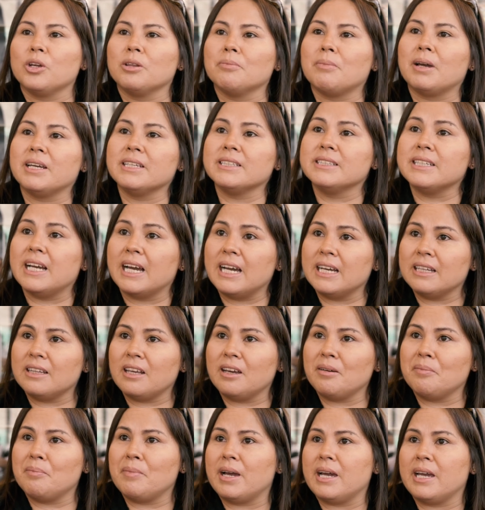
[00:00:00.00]
When my dad
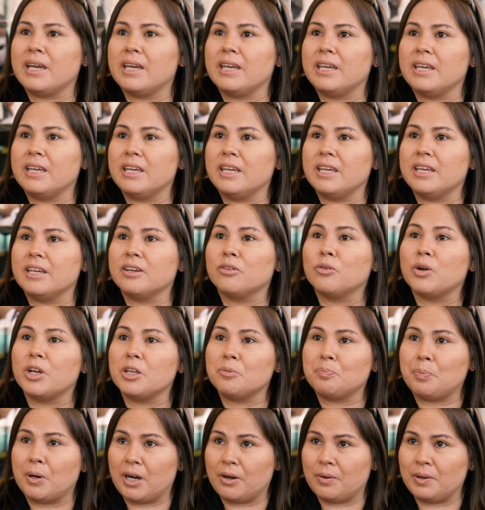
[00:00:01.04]
and my great
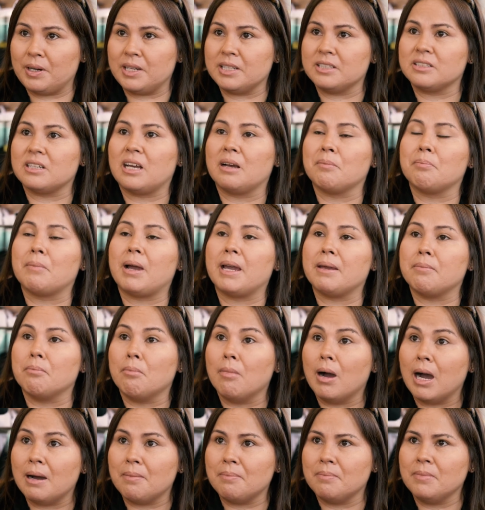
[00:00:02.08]
parents and my
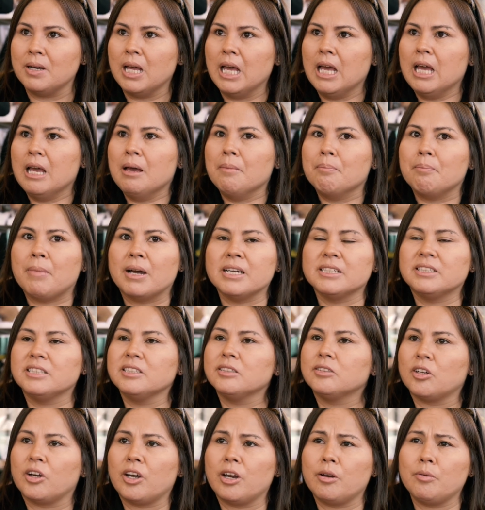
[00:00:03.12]
mom, my
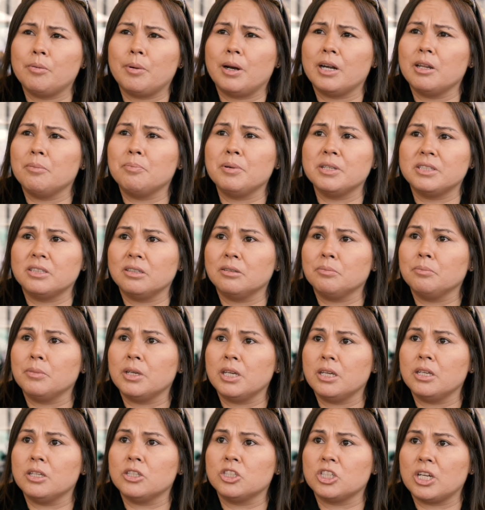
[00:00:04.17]
sister, everybody visit
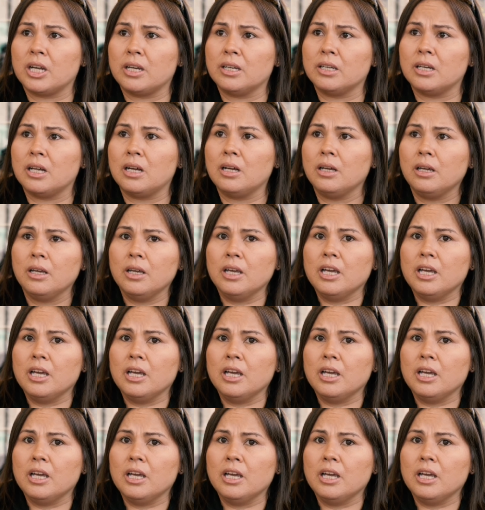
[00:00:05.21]
me in China.